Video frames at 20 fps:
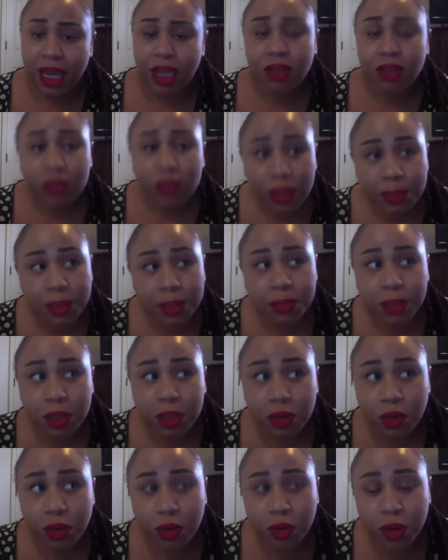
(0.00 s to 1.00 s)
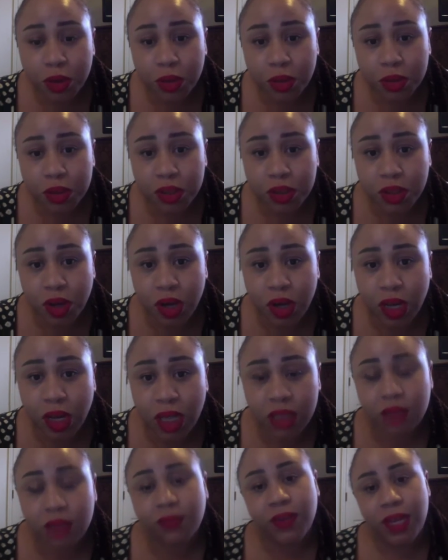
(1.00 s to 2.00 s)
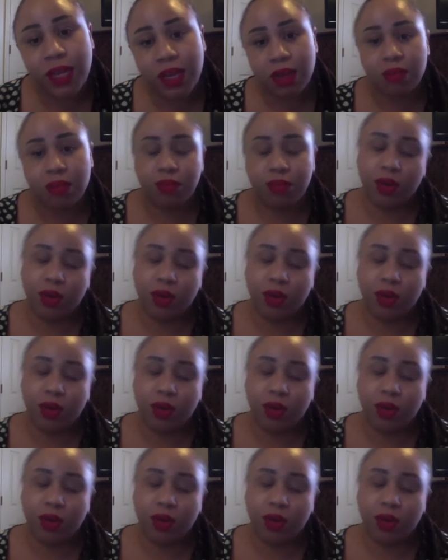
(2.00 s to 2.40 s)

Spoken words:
looked up some tutorials and saw like the feed-in